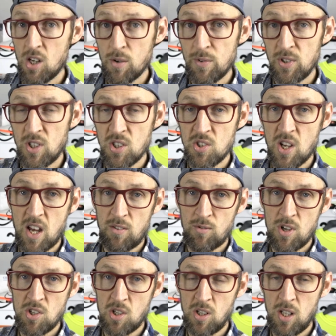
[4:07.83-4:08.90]
Harvard Gazette
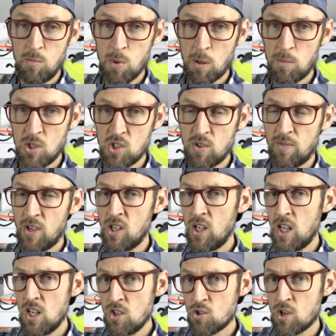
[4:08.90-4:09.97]
recently published a very
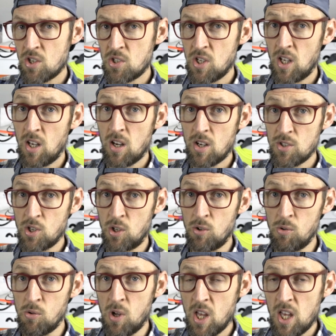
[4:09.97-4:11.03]
interesting
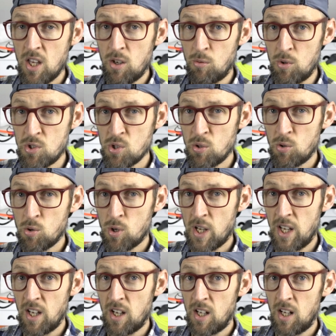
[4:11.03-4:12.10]
article with some
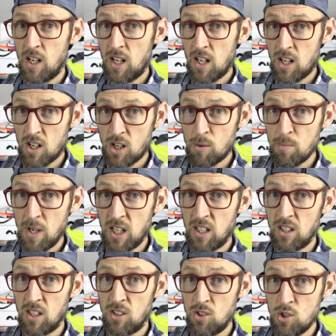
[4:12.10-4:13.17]
quite
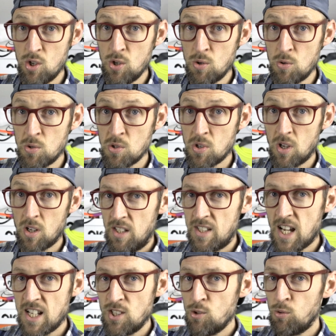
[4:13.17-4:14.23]
alarming news.
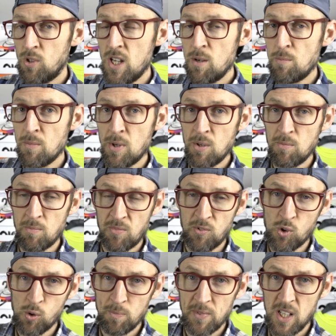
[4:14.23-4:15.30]
Daniel Lieberman
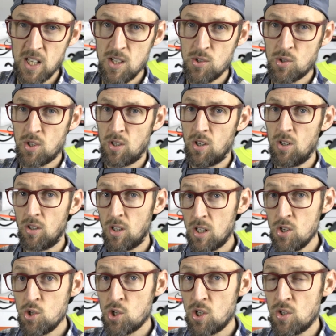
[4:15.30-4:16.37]
formed these
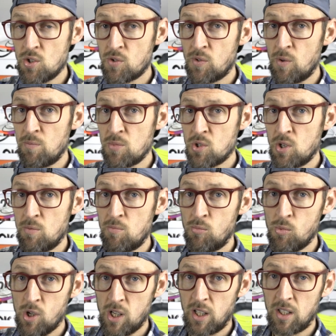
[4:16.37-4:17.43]
conclusions from
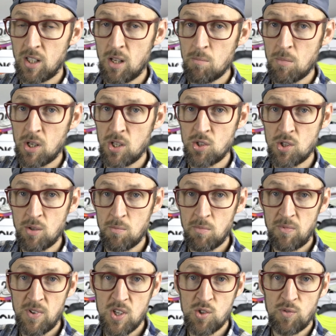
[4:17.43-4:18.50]
some work done by some
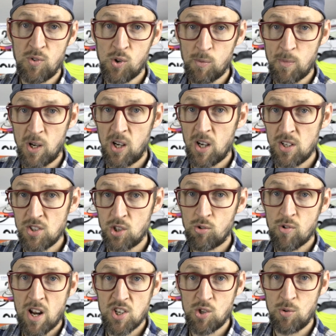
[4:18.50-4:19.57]
of his former
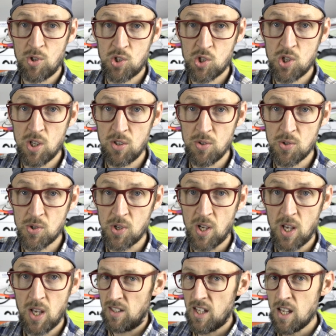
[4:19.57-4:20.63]
undergraduate students.
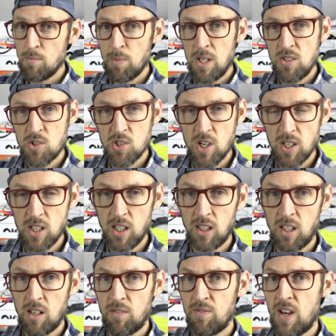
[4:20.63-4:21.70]
They've been
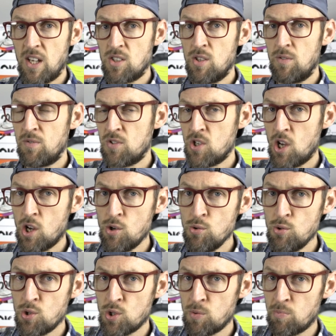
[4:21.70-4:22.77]
studying the effect of
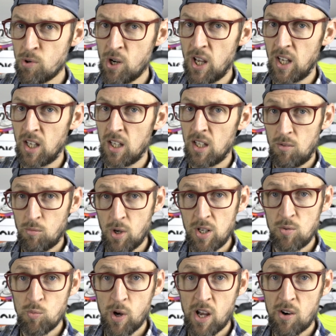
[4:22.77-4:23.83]
toe spring
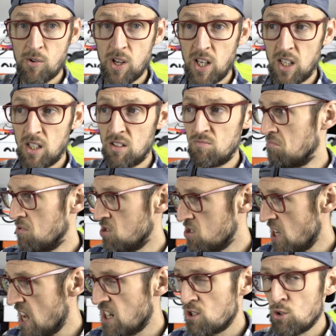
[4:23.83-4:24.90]
when wearing
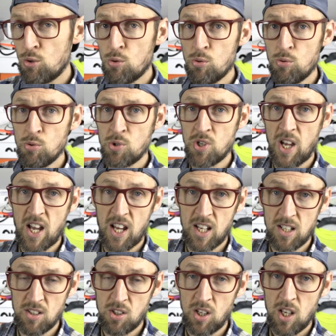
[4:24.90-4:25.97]
sandals
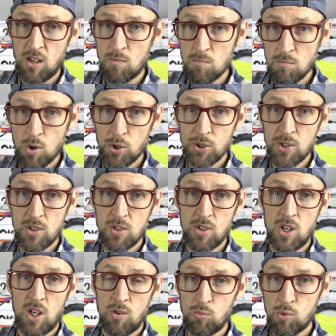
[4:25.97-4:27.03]
and
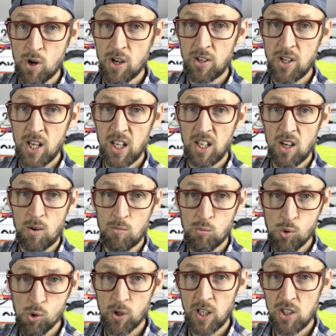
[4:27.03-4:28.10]
modern running and
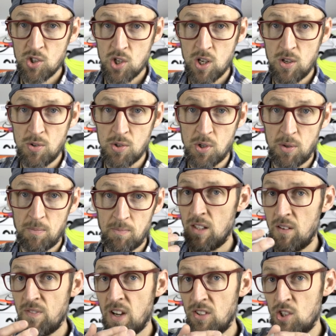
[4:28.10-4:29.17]
walking shoes.
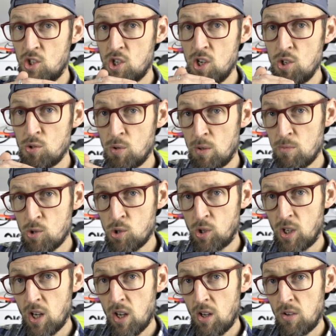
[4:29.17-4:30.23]
They found that shoes with a more
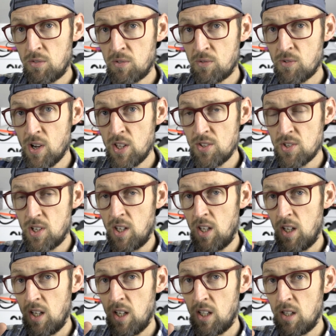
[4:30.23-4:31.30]
curved front
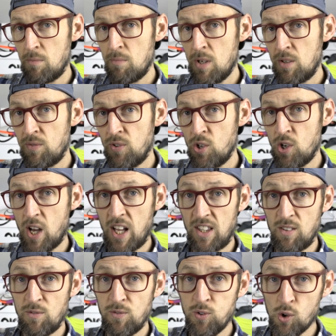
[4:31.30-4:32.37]
in the midfoot
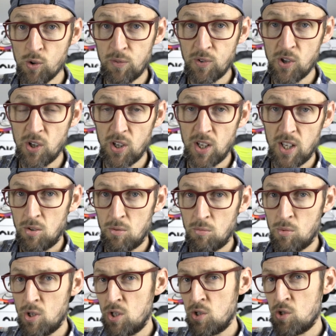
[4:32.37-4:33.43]
and the forefoot
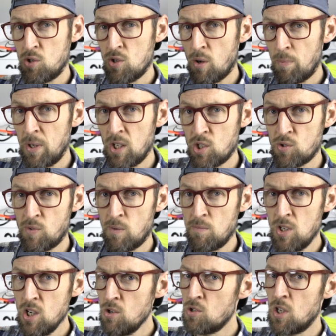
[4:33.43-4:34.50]
were stopping us from
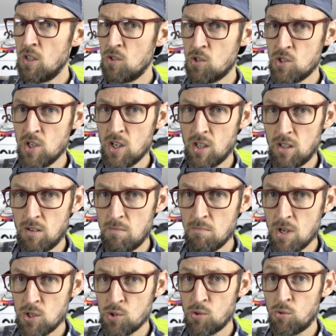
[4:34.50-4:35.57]
using certain
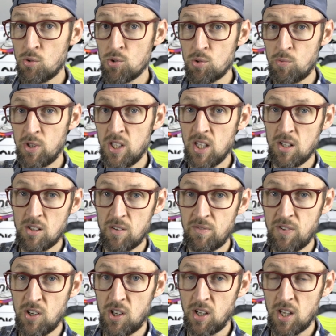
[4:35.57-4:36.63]
muscles within our
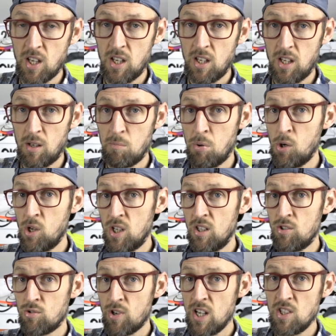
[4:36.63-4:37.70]
foot and putting
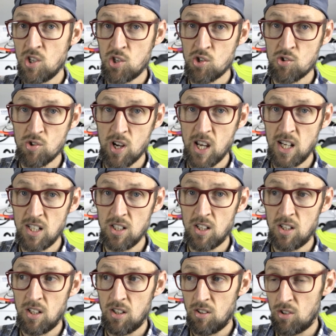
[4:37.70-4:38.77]
greater strain
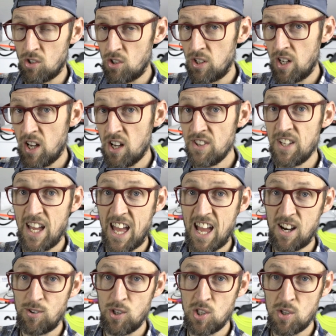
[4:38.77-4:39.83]
on other
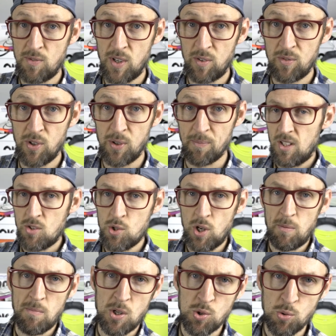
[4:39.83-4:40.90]
areas of our foot.
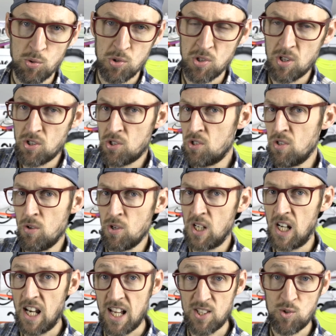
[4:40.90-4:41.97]
Certain muscles just doing
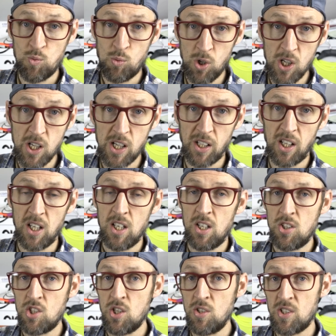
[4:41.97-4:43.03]
less work
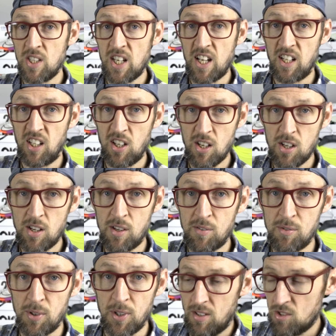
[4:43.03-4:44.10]
due to that
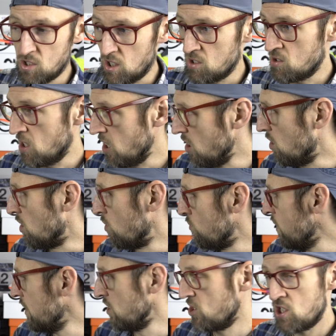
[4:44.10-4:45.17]
curve. So there's a lot of
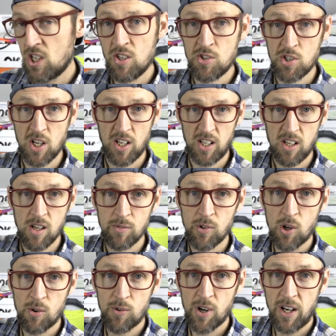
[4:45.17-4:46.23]
running shoes, certainly I've
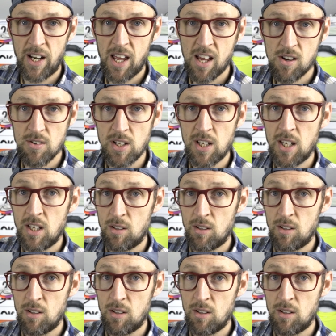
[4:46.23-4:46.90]
got right now,